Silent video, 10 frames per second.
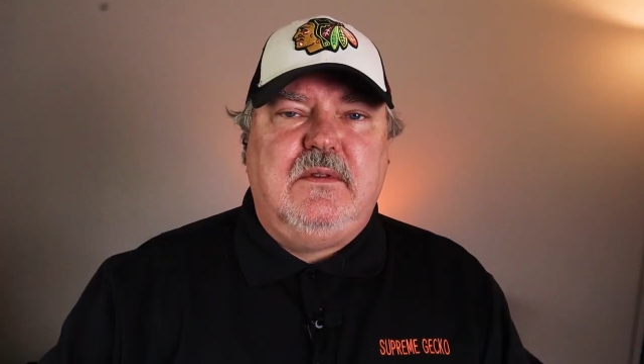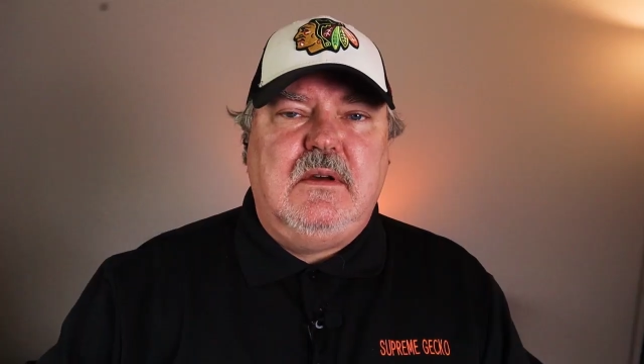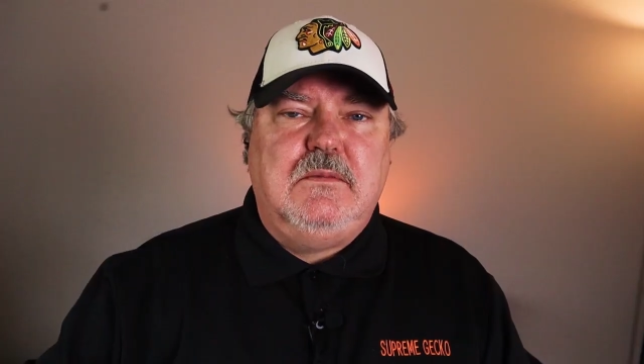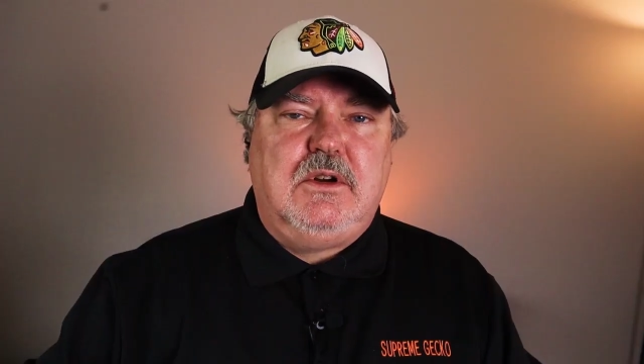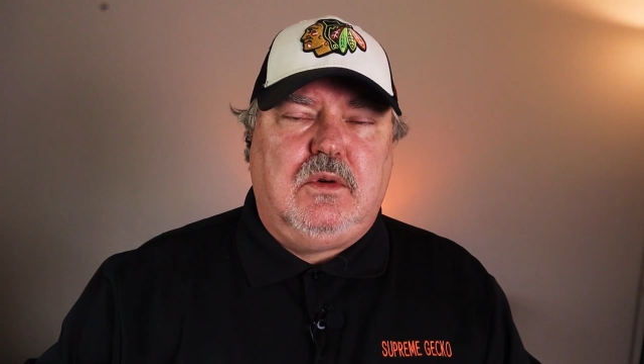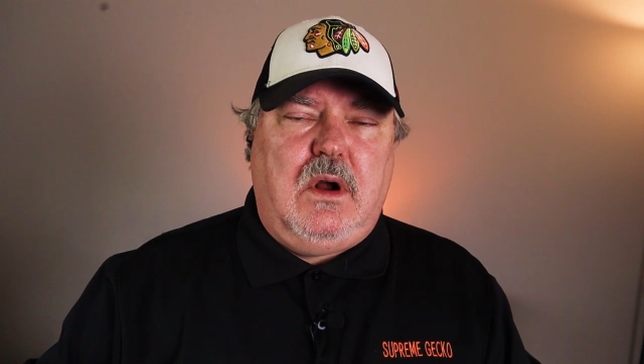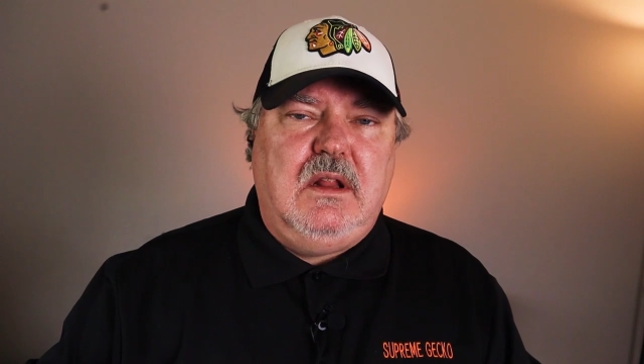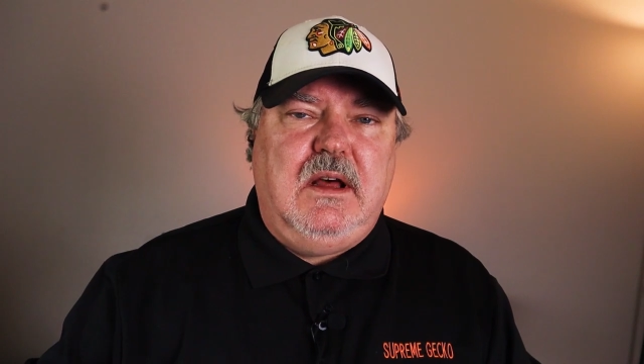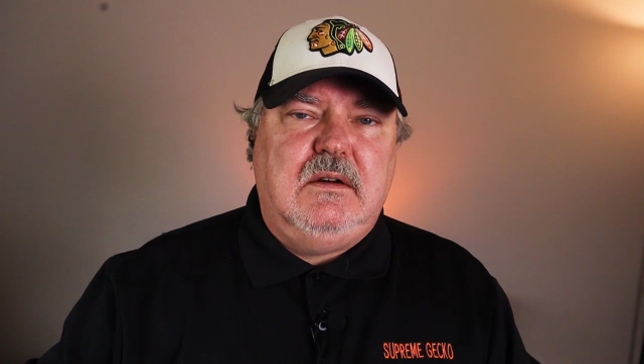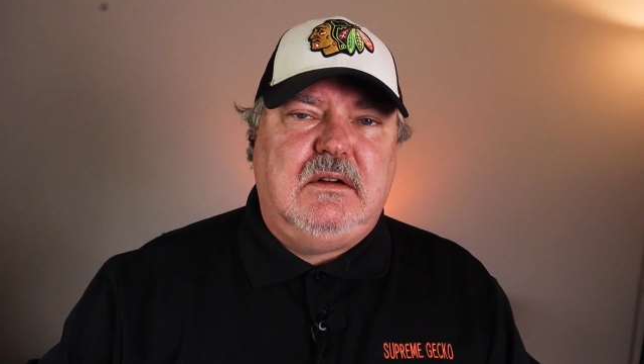for them to
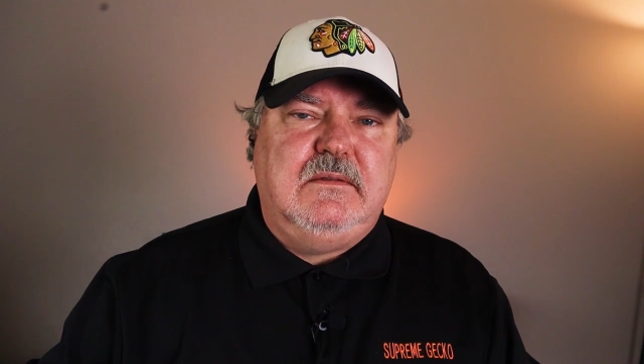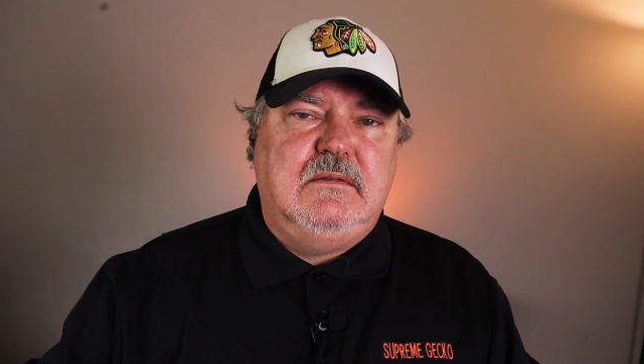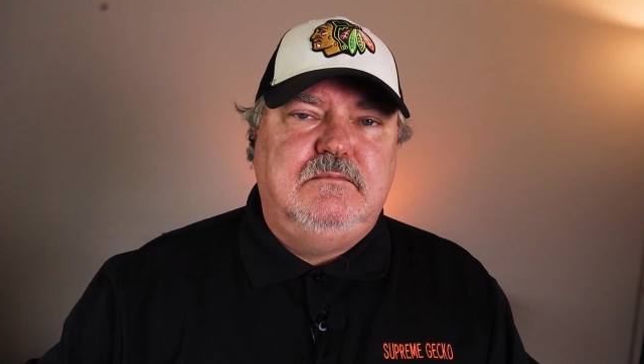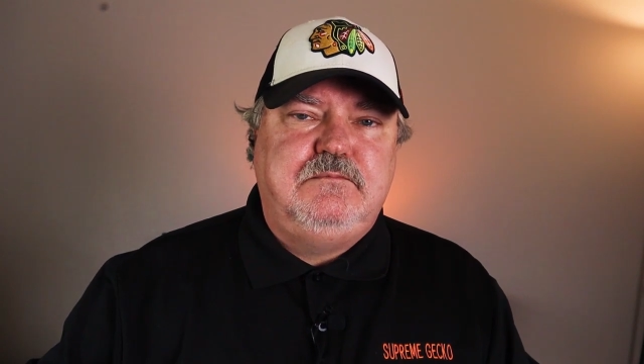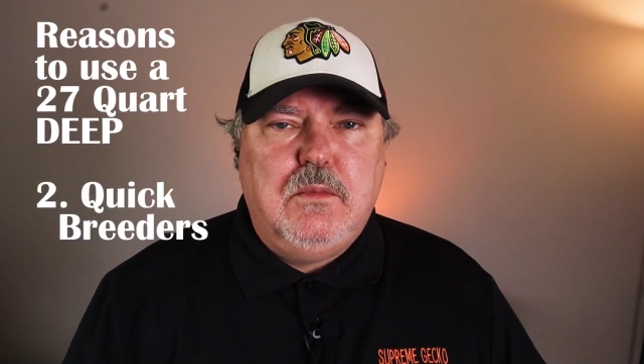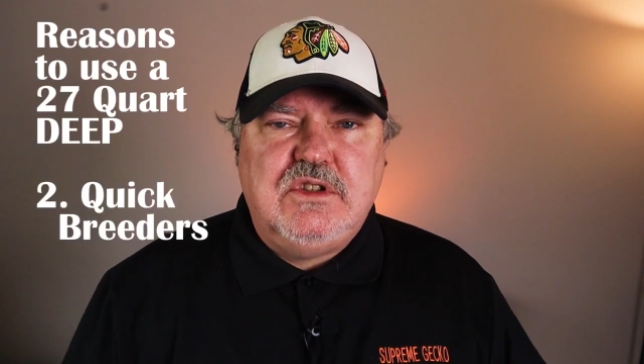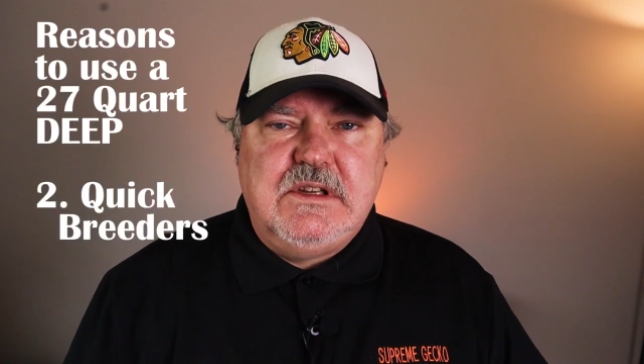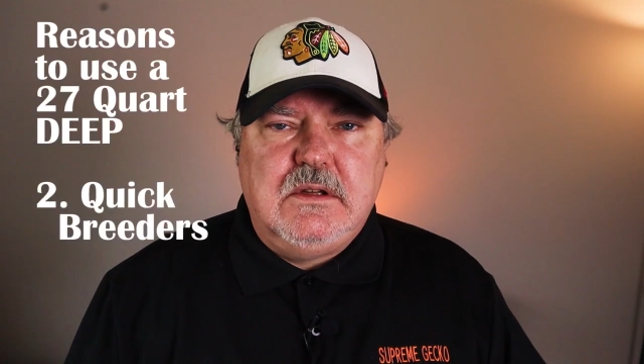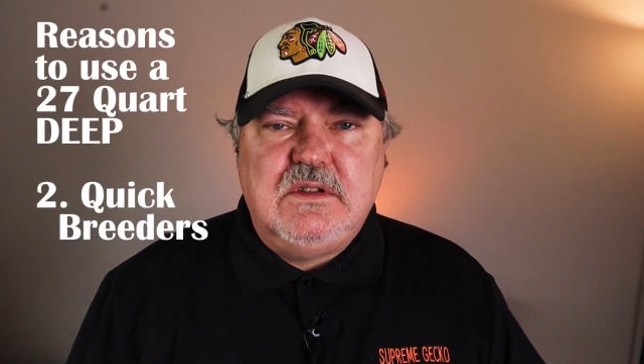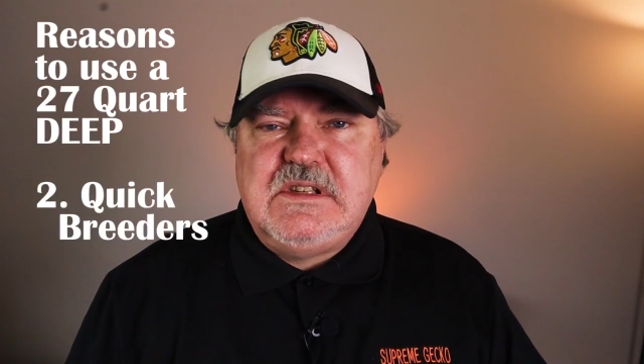crawl out of.
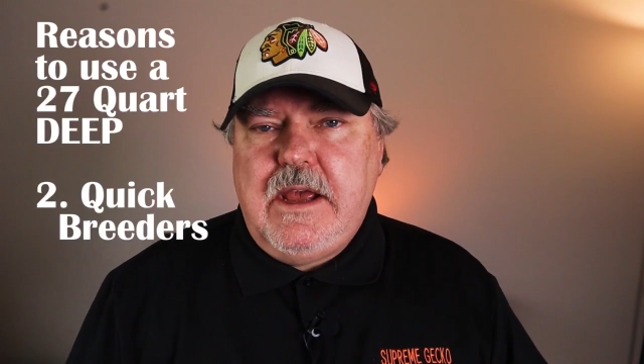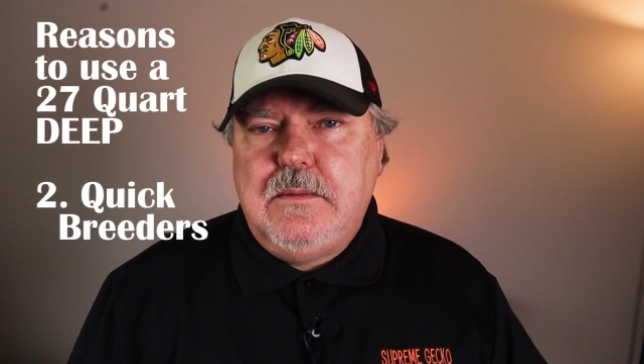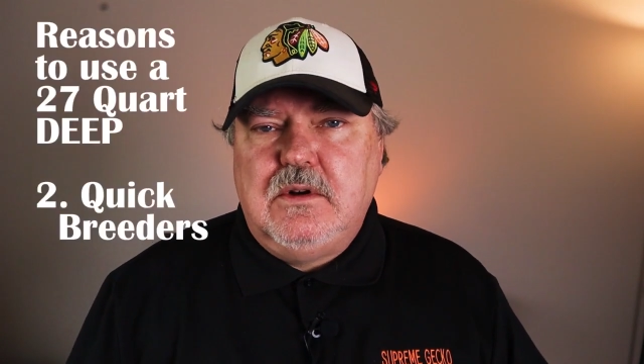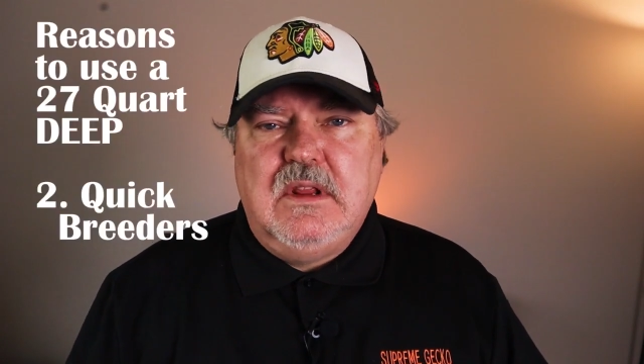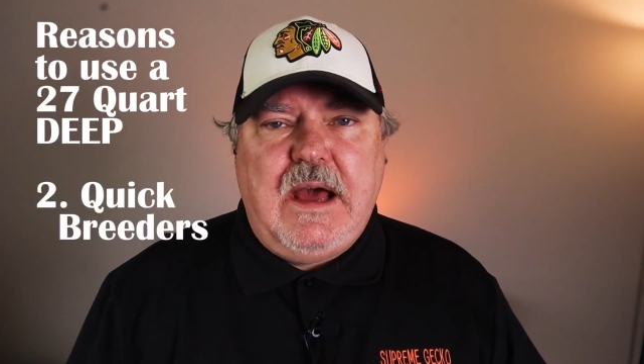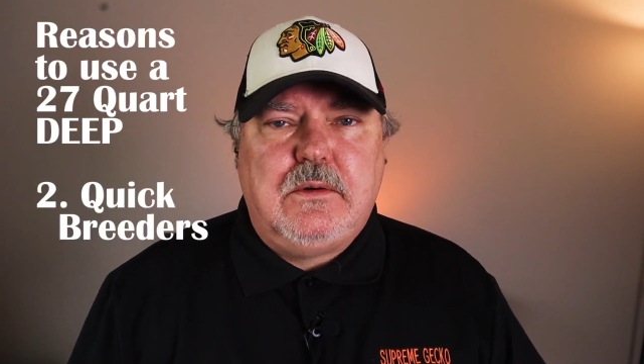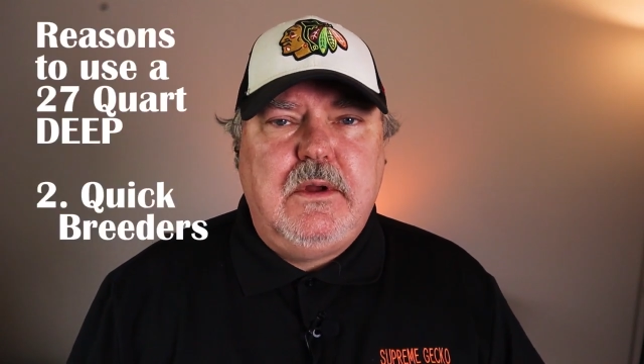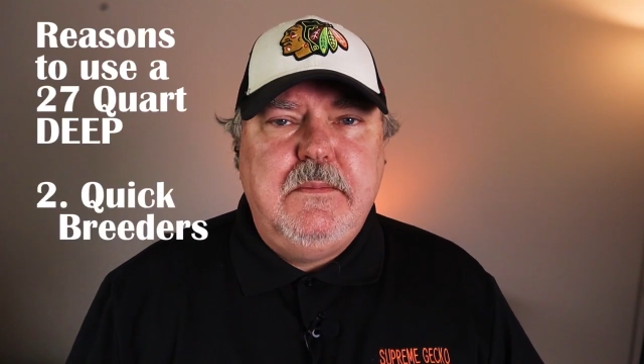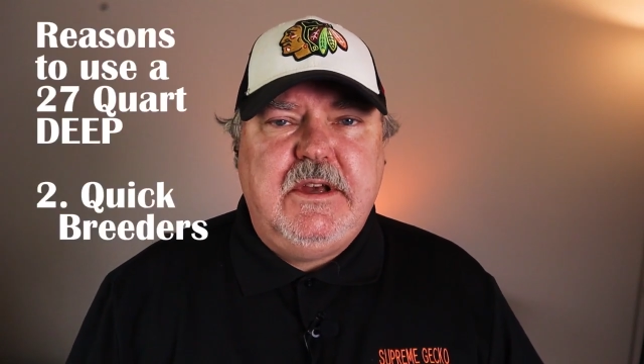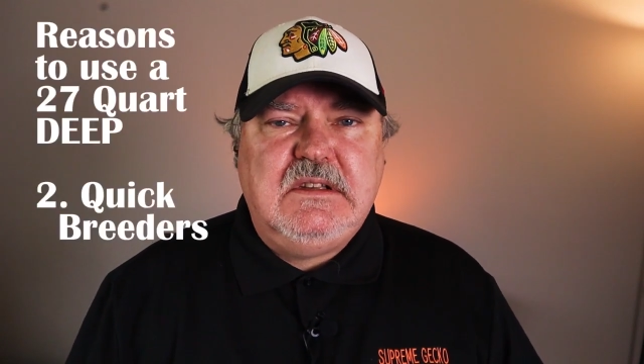Porcellio scaber
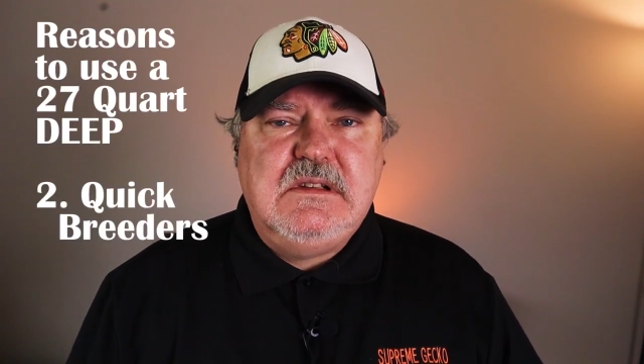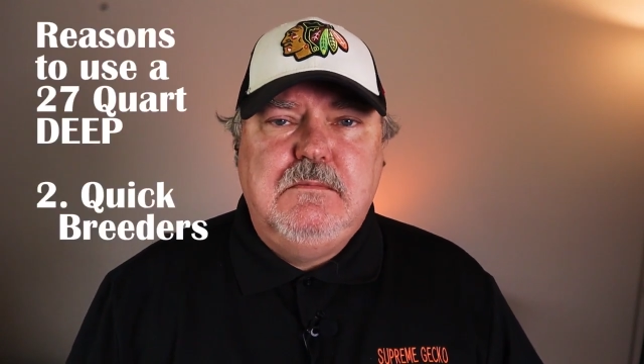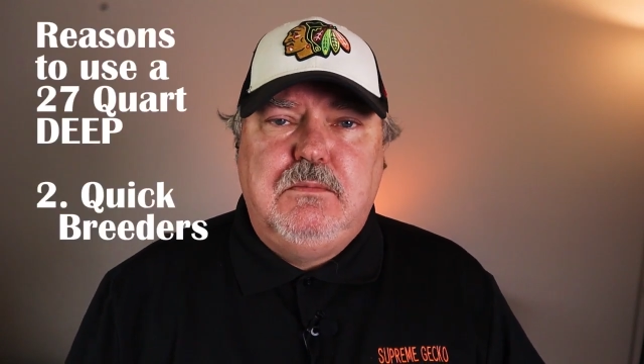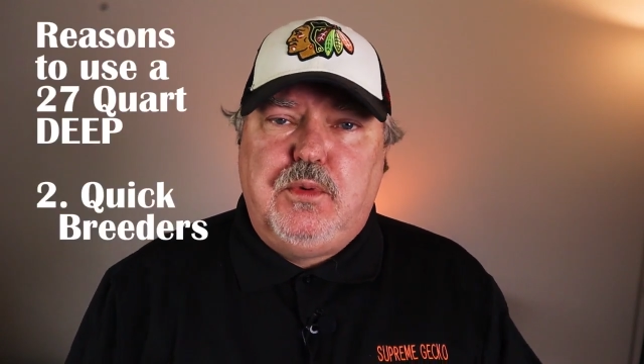lottery mix